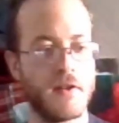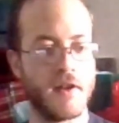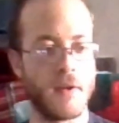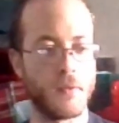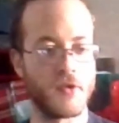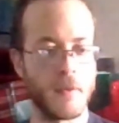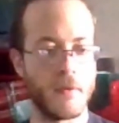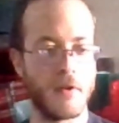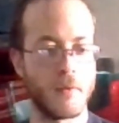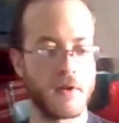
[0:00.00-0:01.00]
It was a
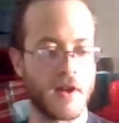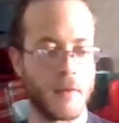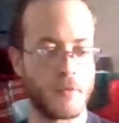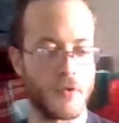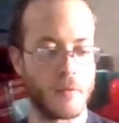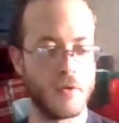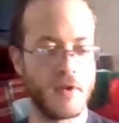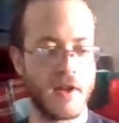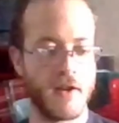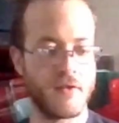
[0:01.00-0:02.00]
limited run game, so I really
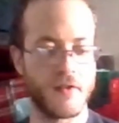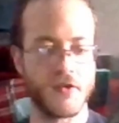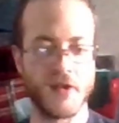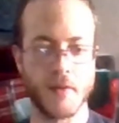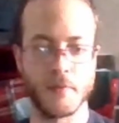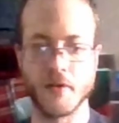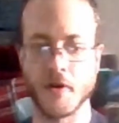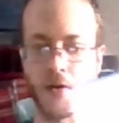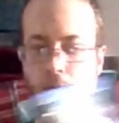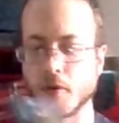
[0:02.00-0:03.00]
hate that this happened to the
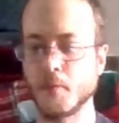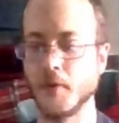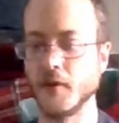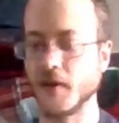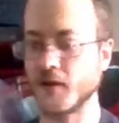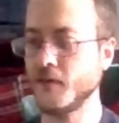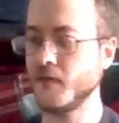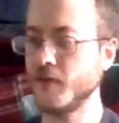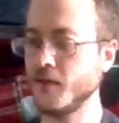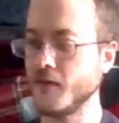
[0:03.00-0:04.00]
artwork, but like,
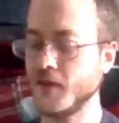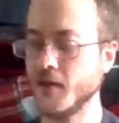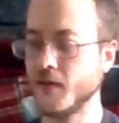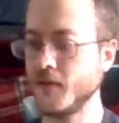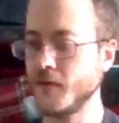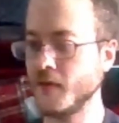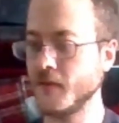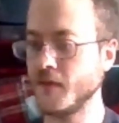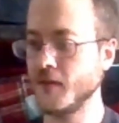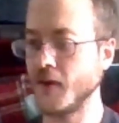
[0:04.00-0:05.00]

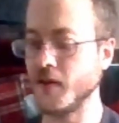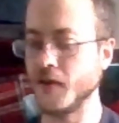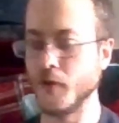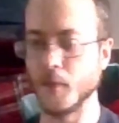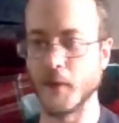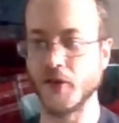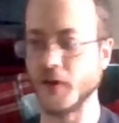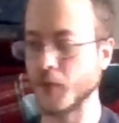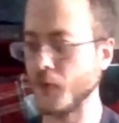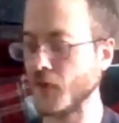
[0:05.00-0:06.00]
I didn't know my
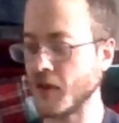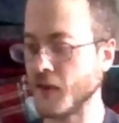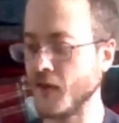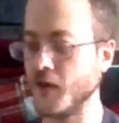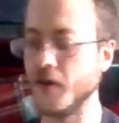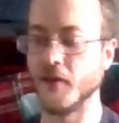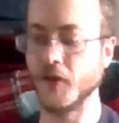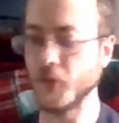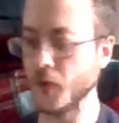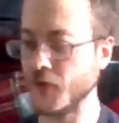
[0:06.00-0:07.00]
ceiling was leaking there, and
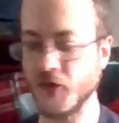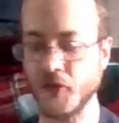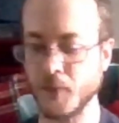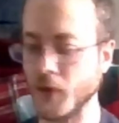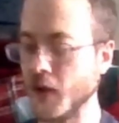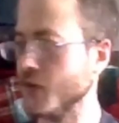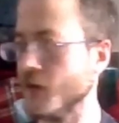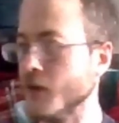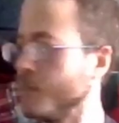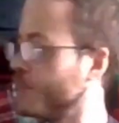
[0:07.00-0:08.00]
this was just right under
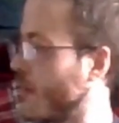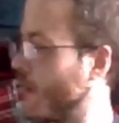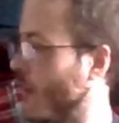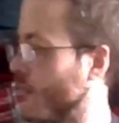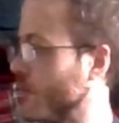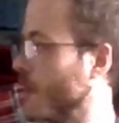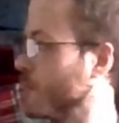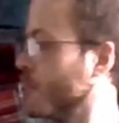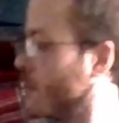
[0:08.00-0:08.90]
it at the time.